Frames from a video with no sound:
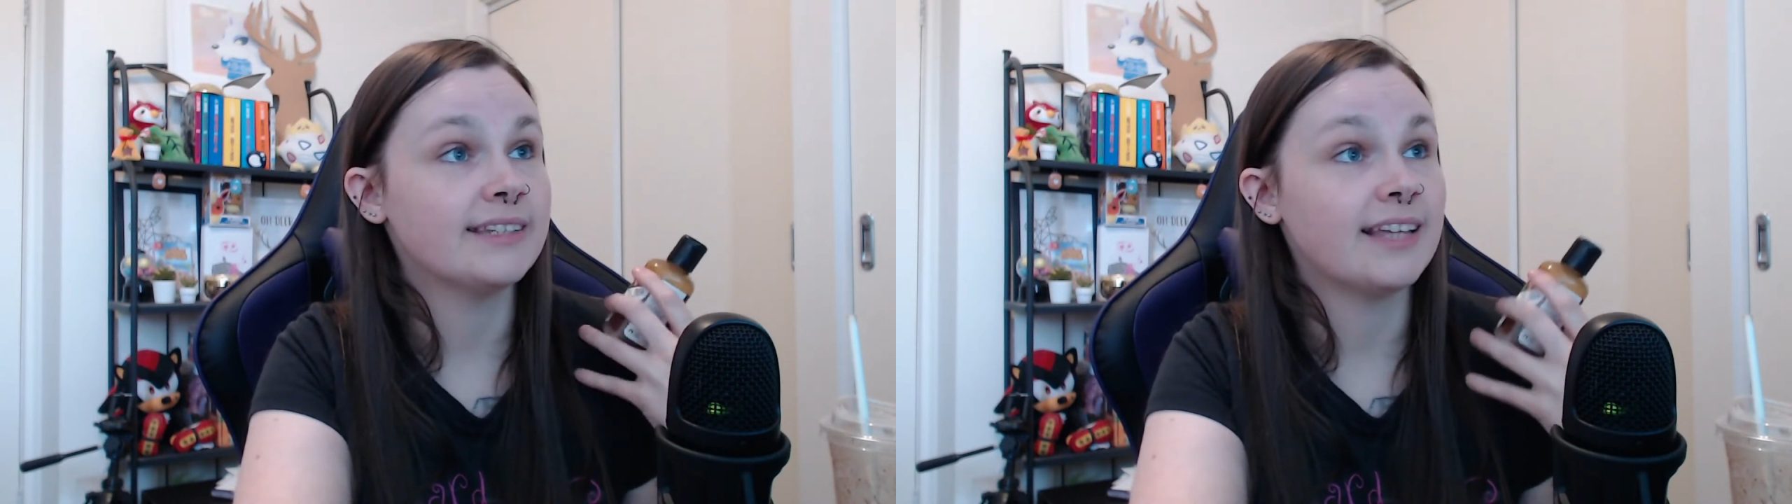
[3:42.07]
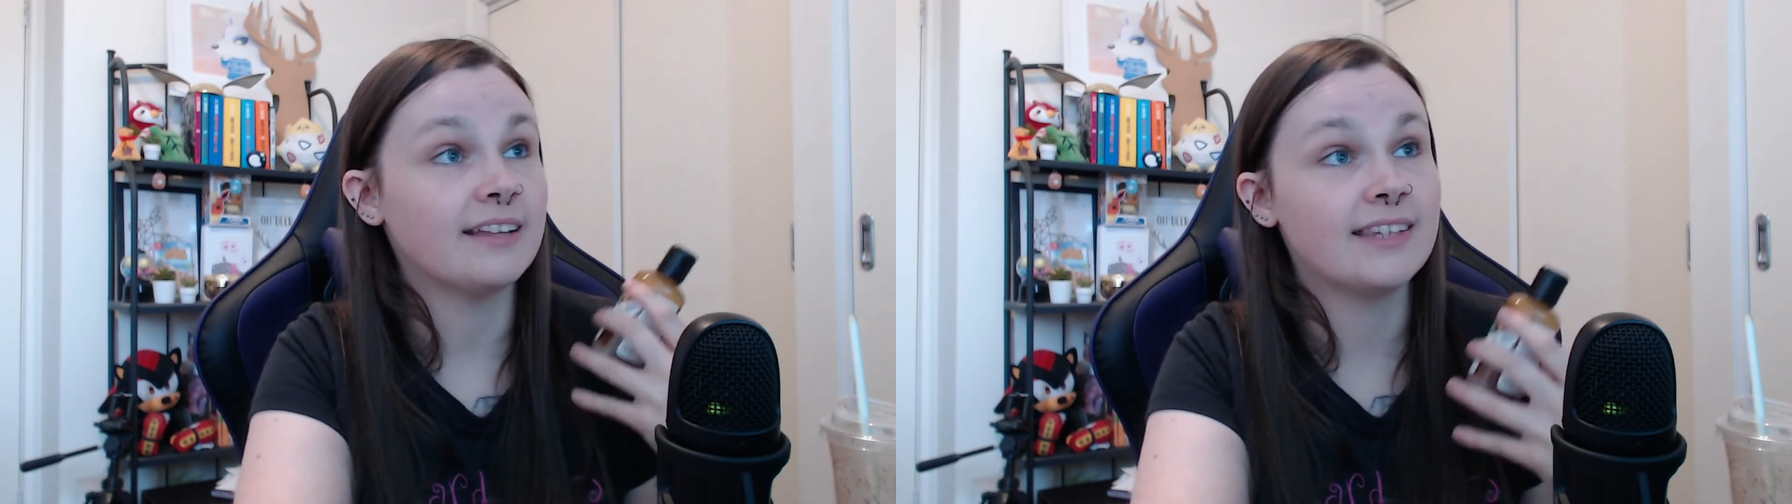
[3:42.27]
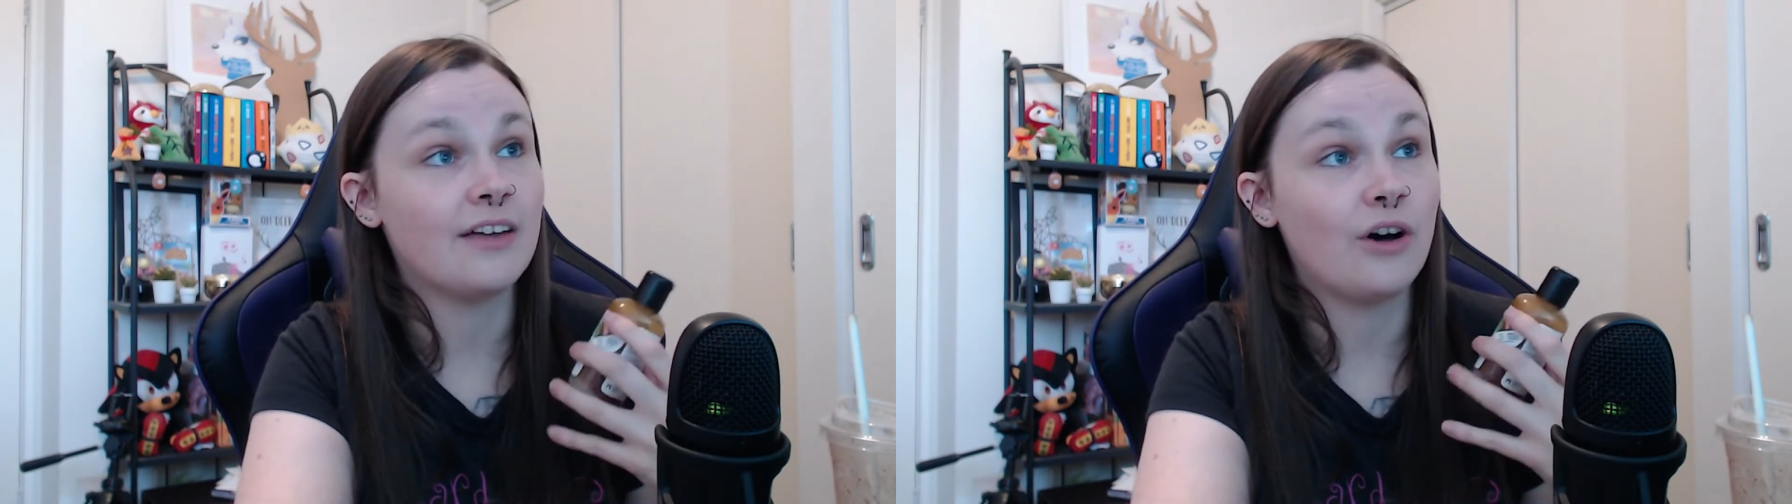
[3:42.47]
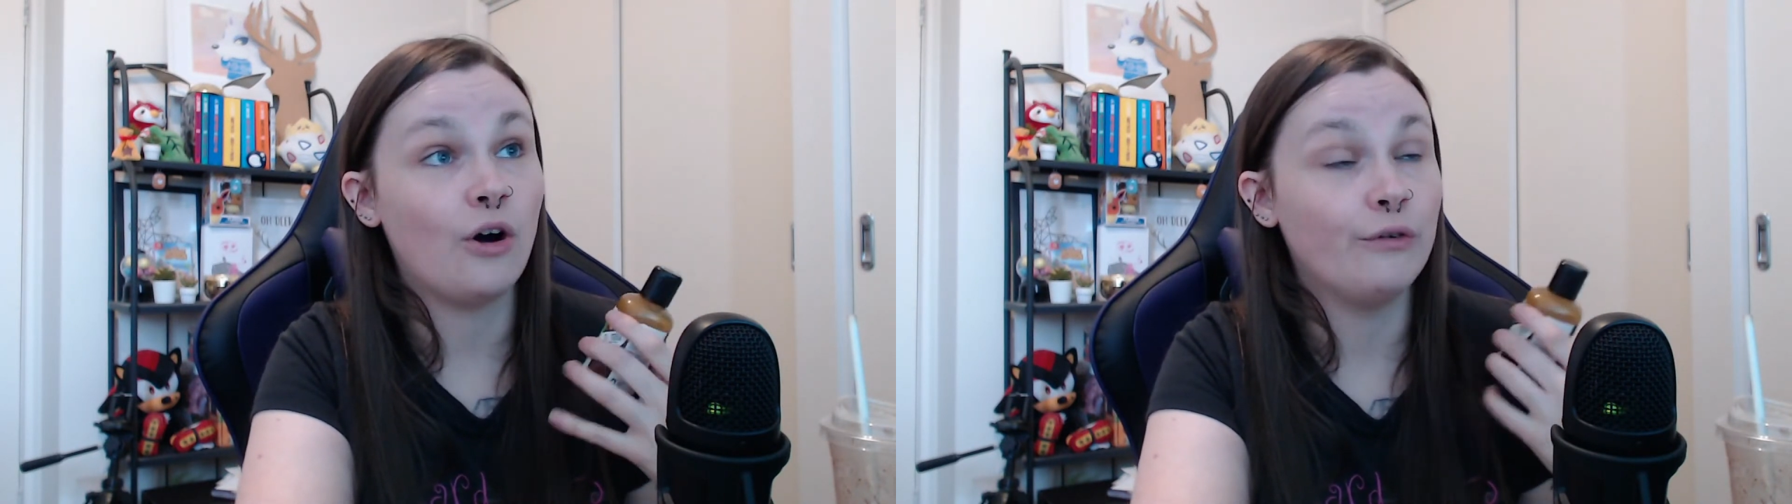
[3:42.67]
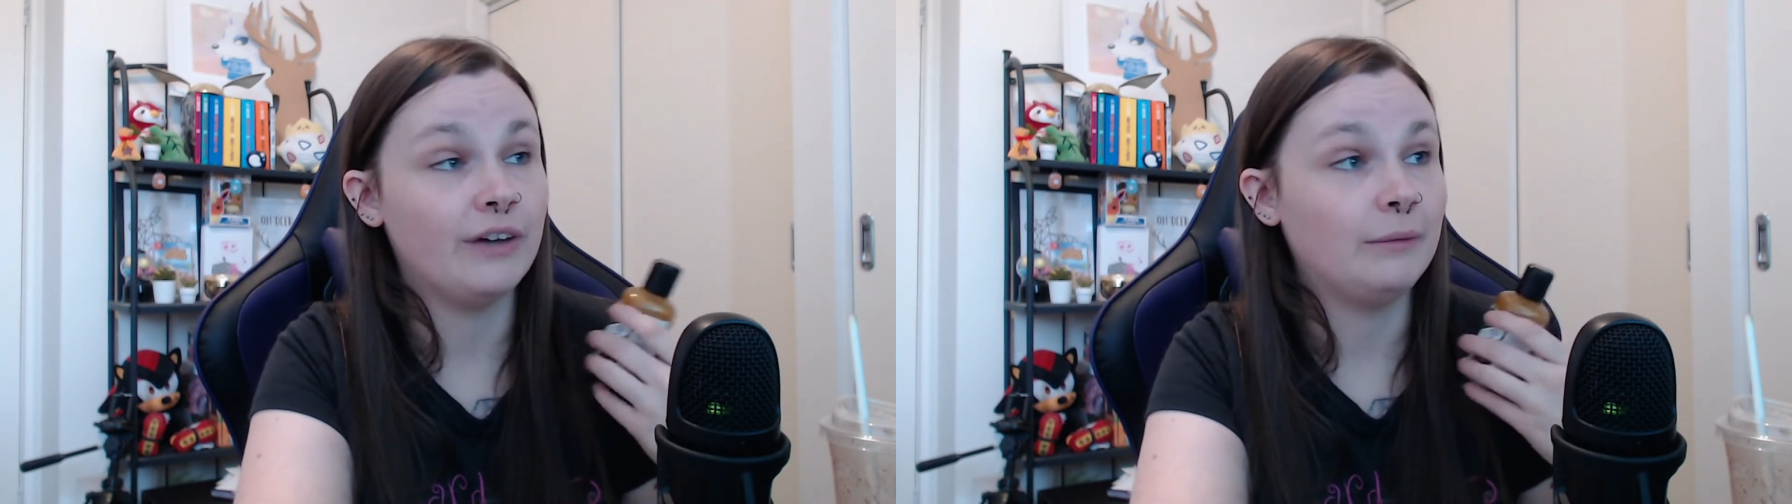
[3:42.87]
sudza the
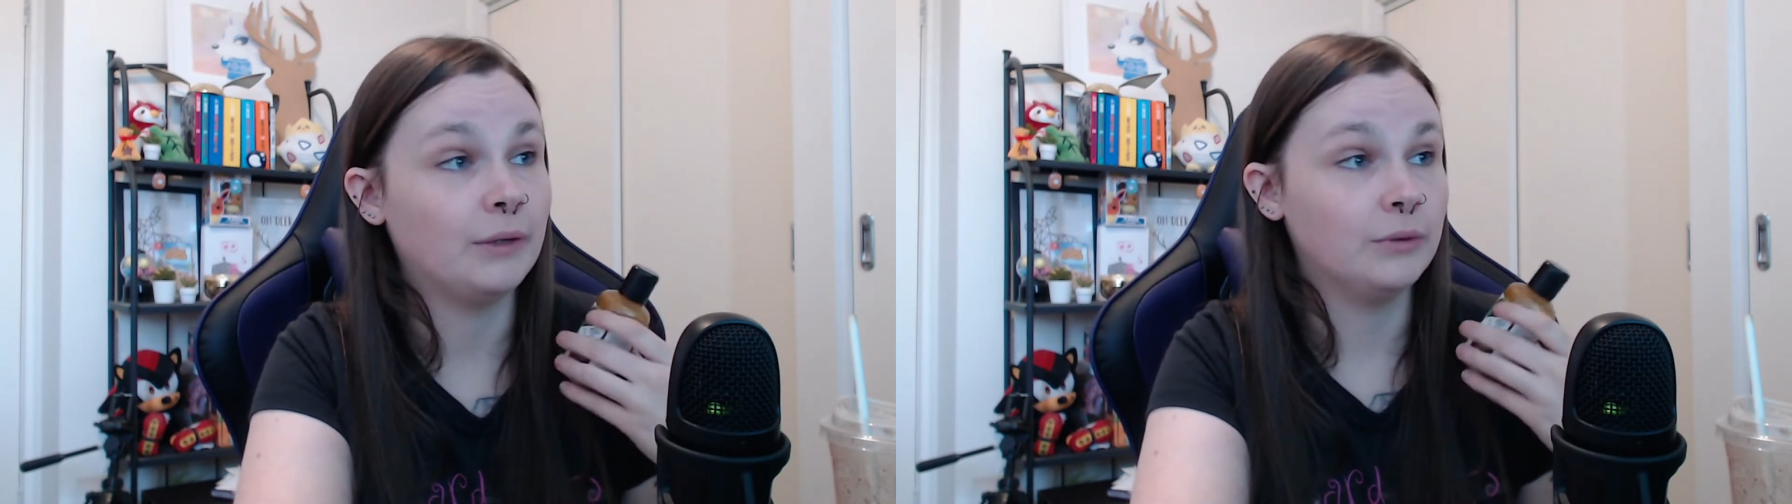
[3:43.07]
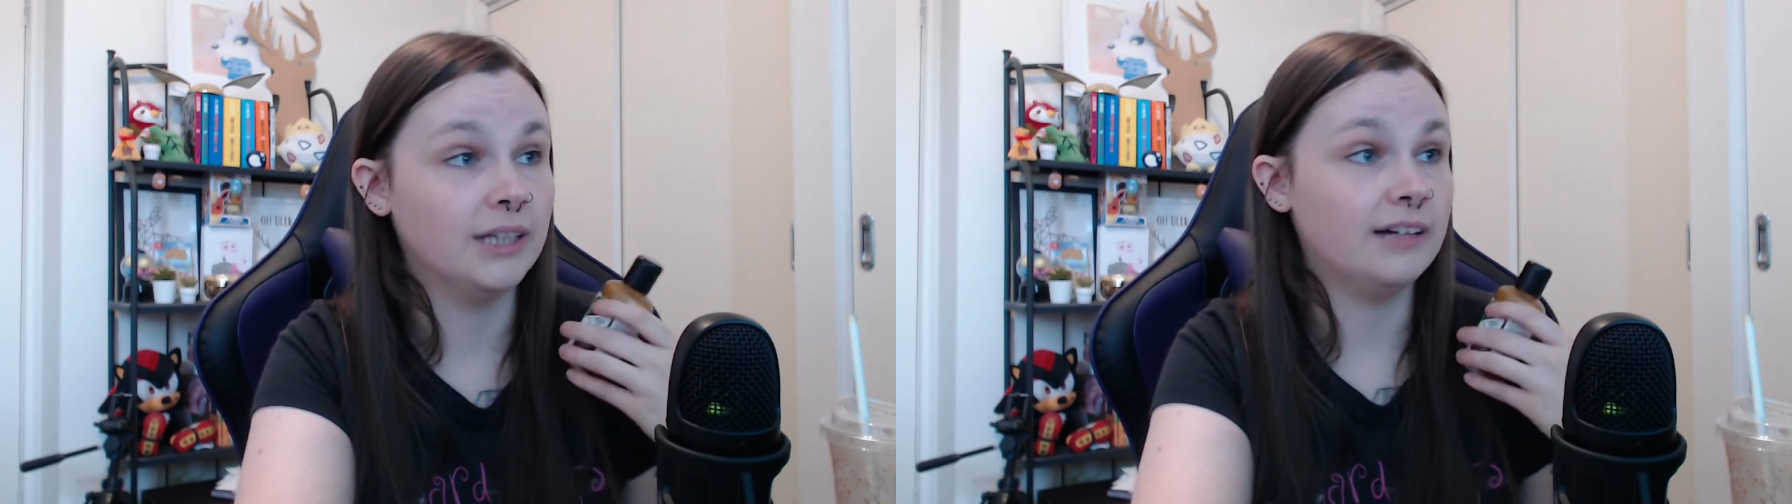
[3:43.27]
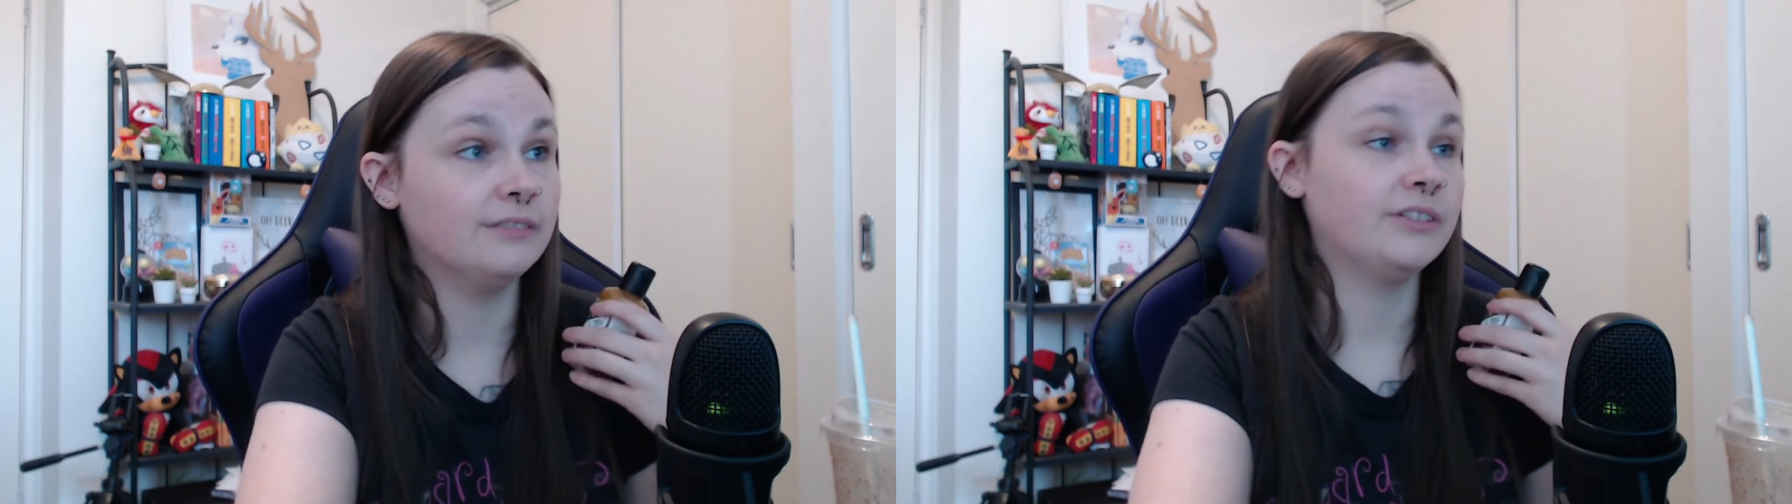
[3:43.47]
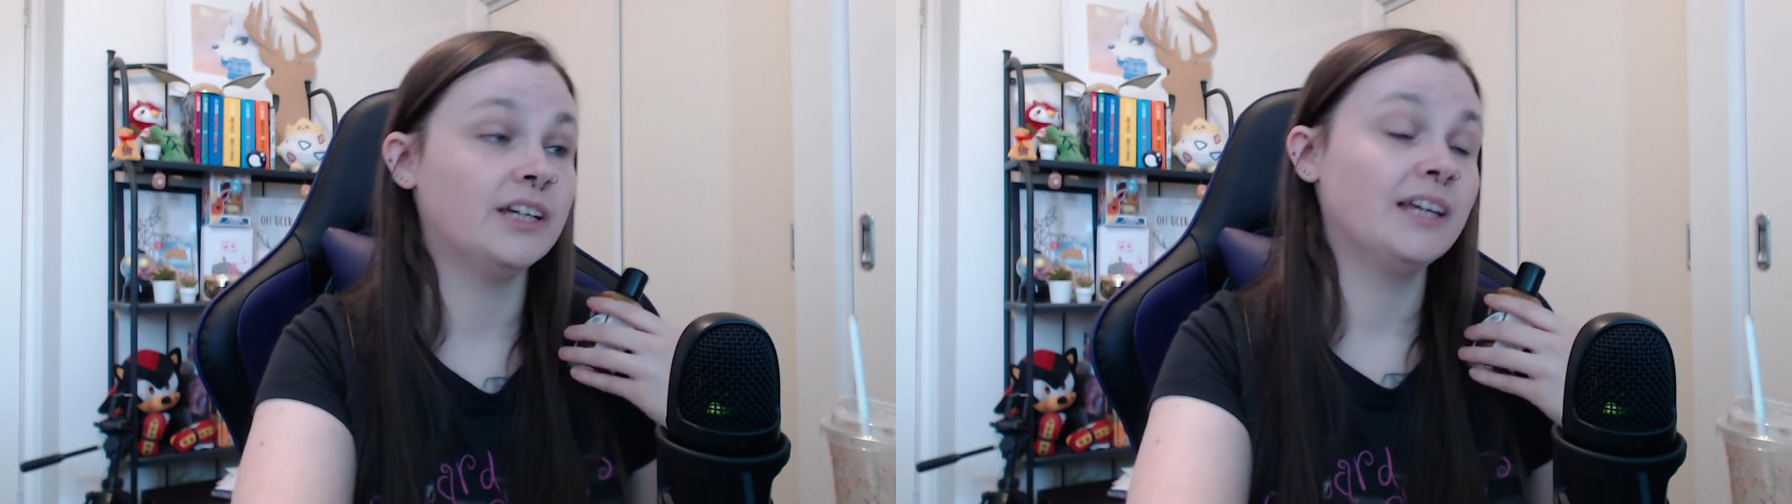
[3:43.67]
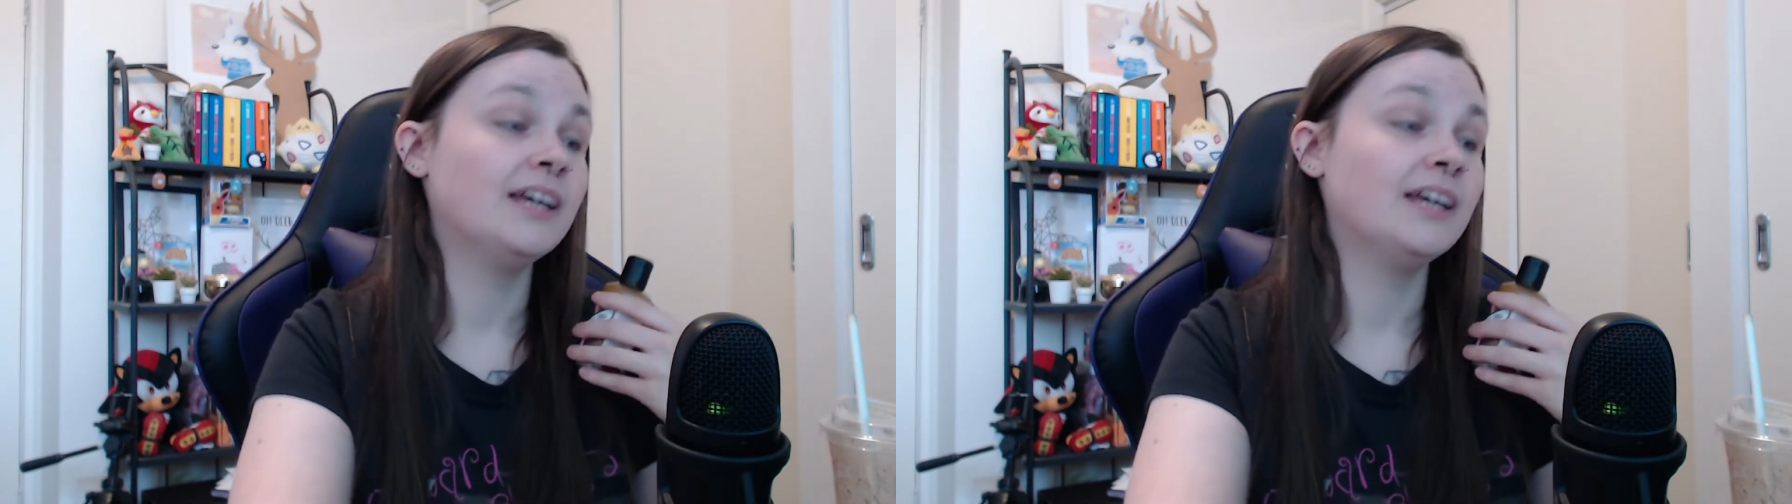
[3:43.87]
whole family will love."